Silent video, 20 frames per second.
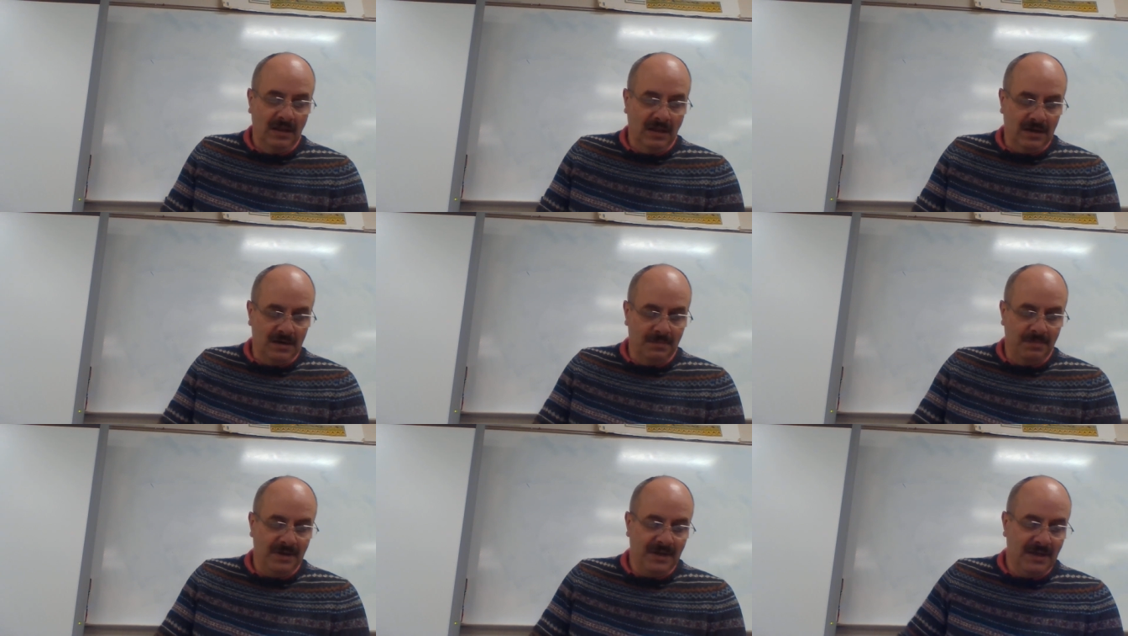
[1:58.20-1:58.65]

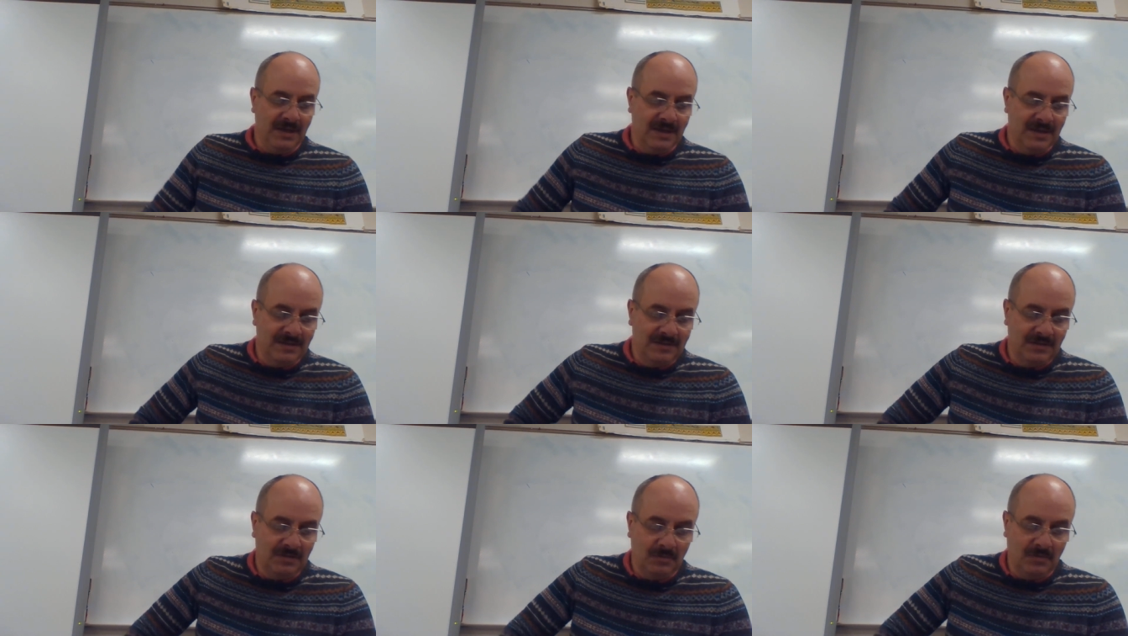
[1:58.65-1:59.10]
Letter B
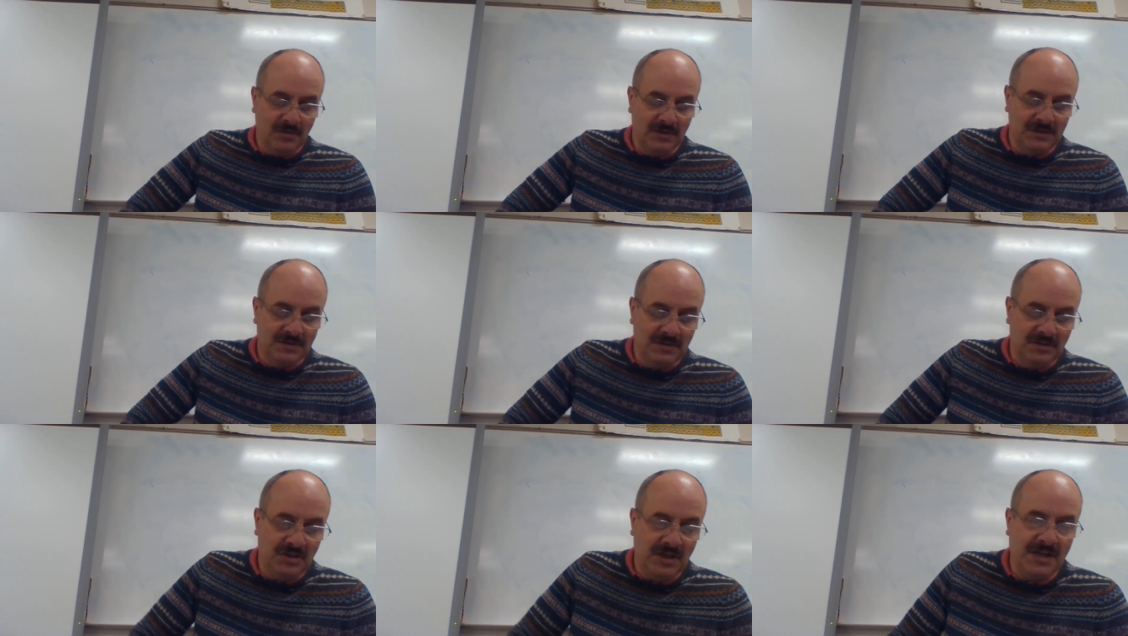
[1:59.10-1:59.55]
is,
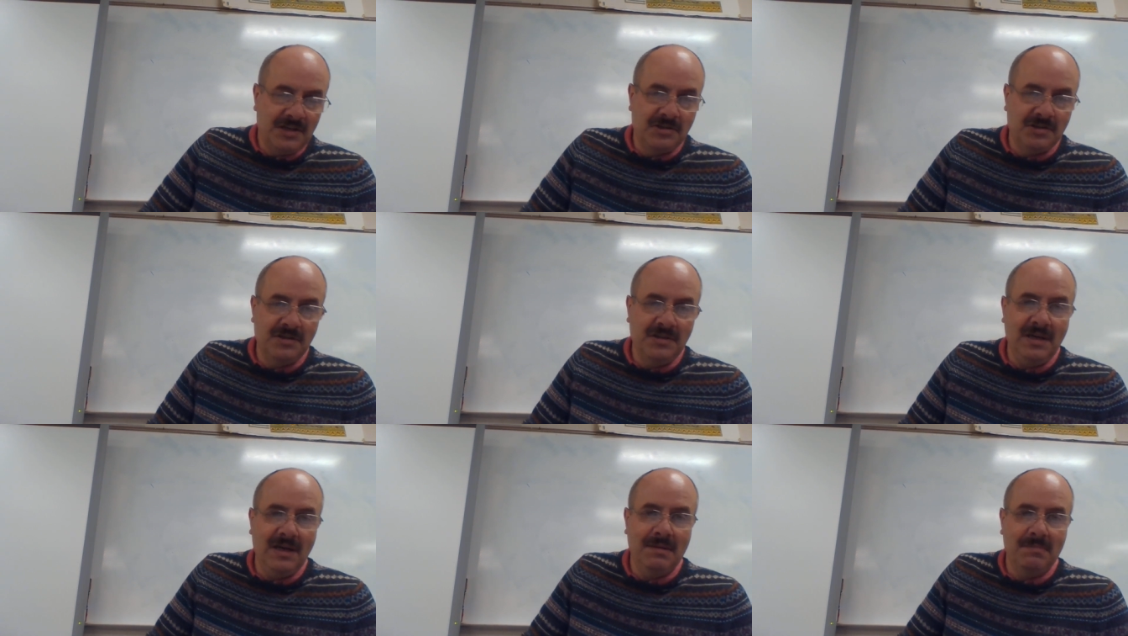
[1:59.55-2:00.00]
what's the
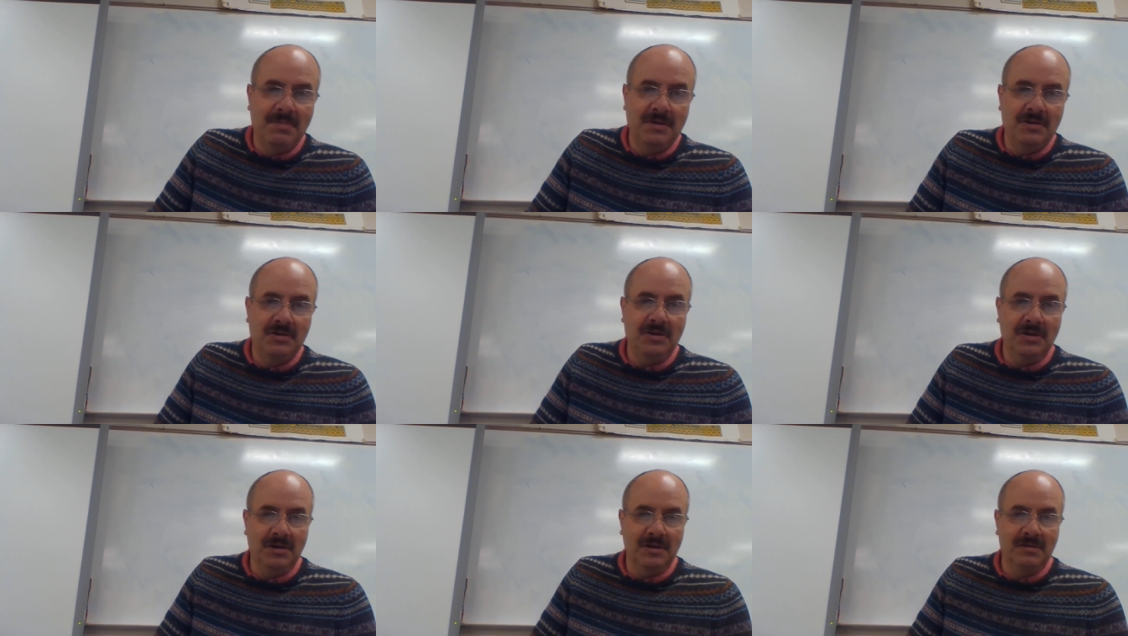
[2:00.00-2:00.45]
change in
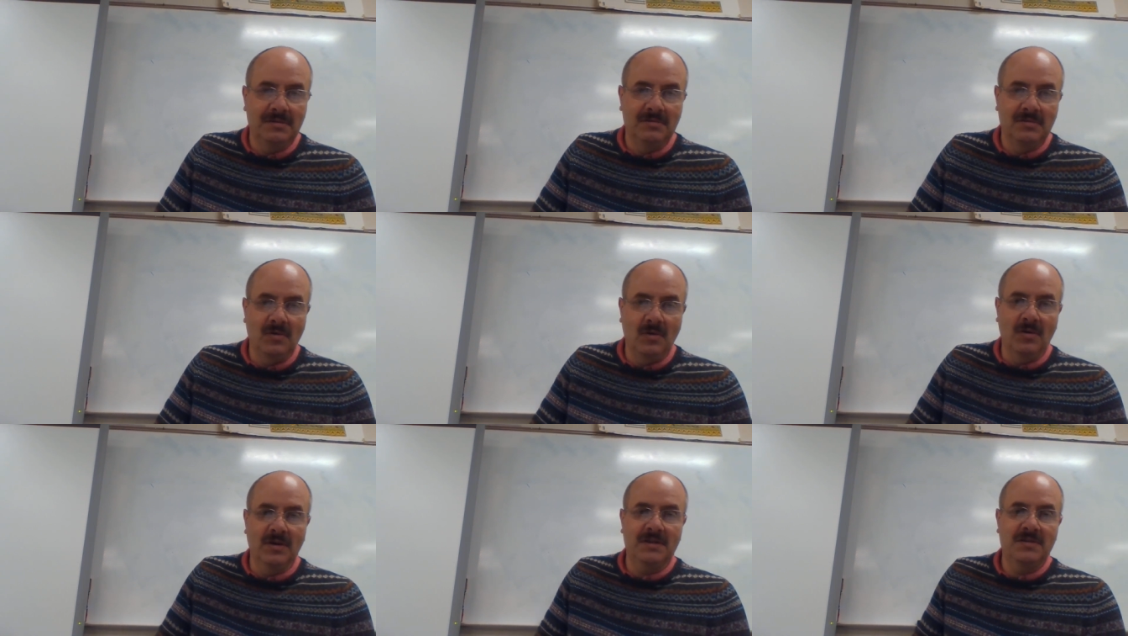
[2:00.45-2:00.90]
temperature?
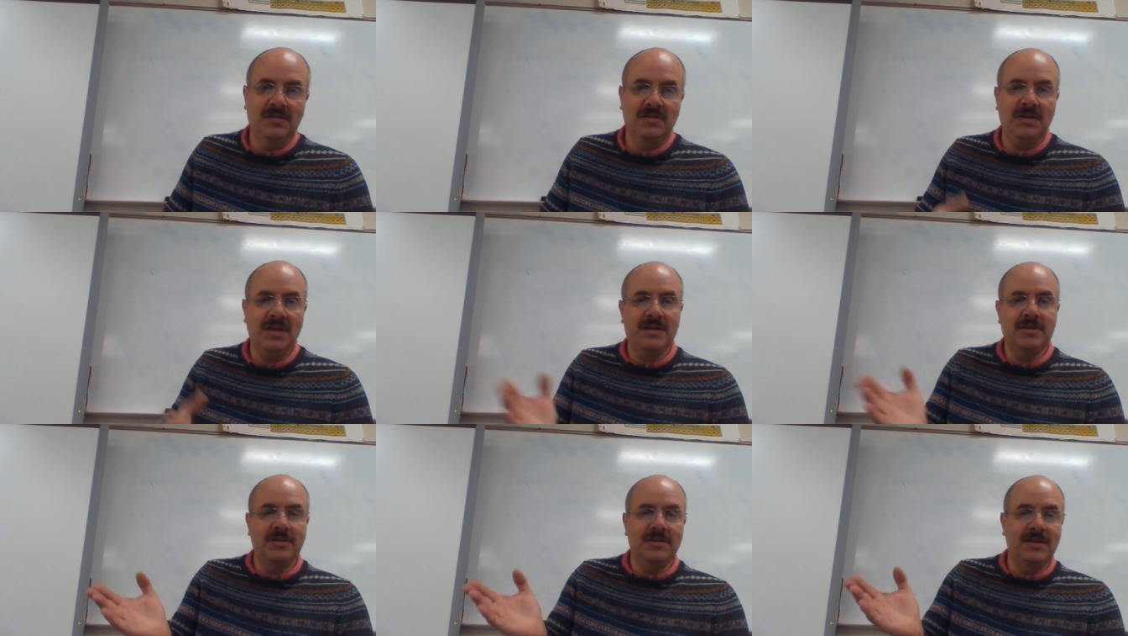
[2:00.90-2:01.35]
Well, what's the
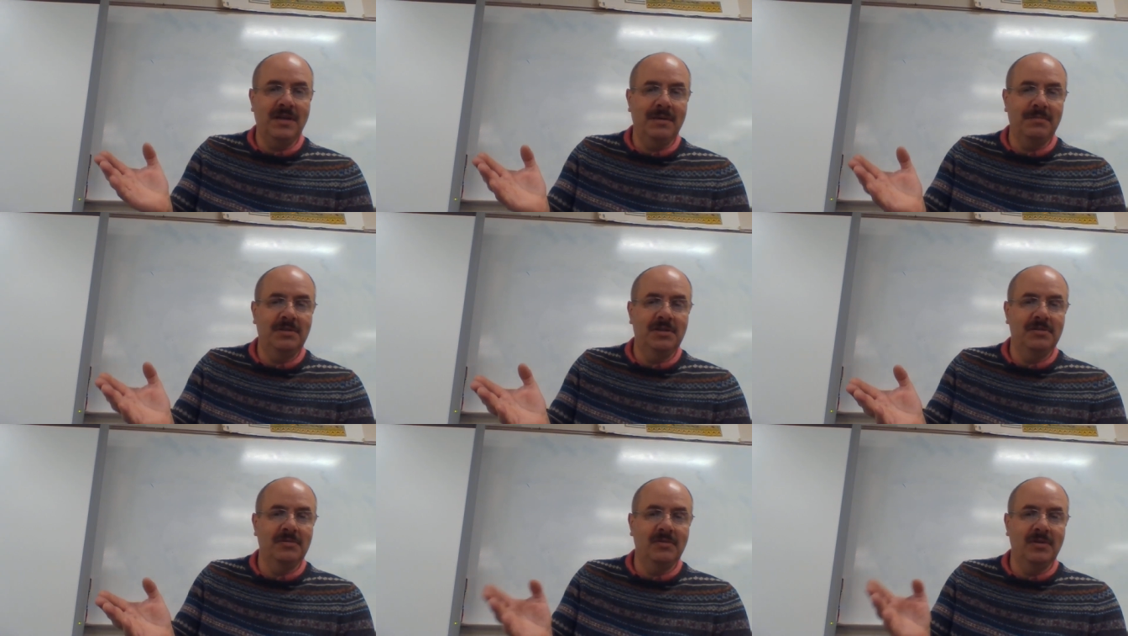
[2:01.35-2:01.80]
change in
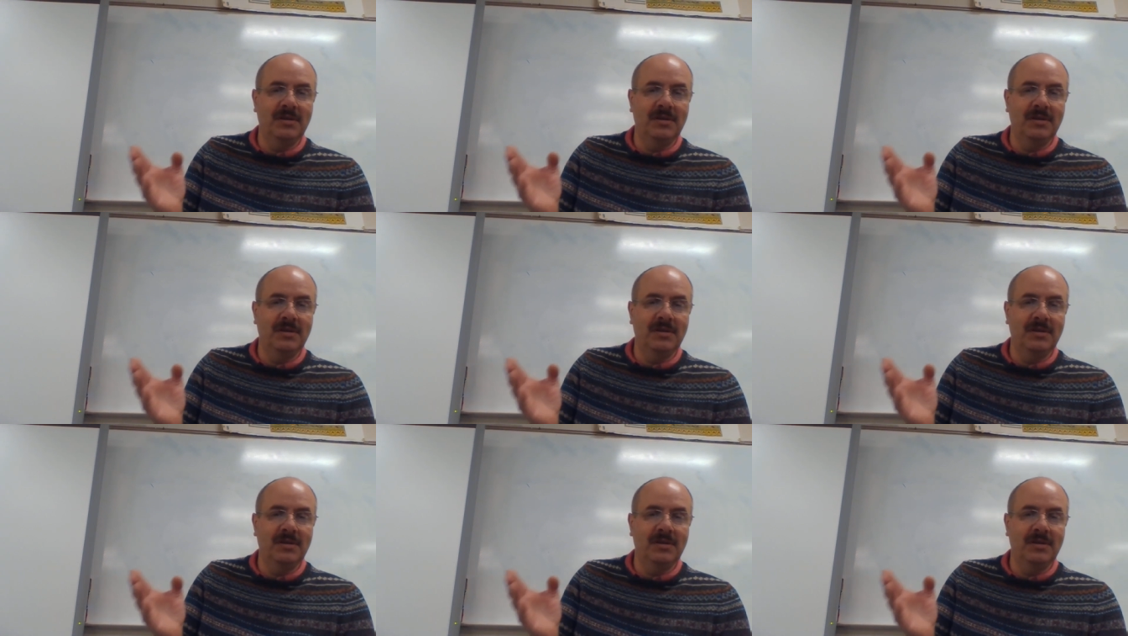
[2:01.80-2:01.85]
temperature?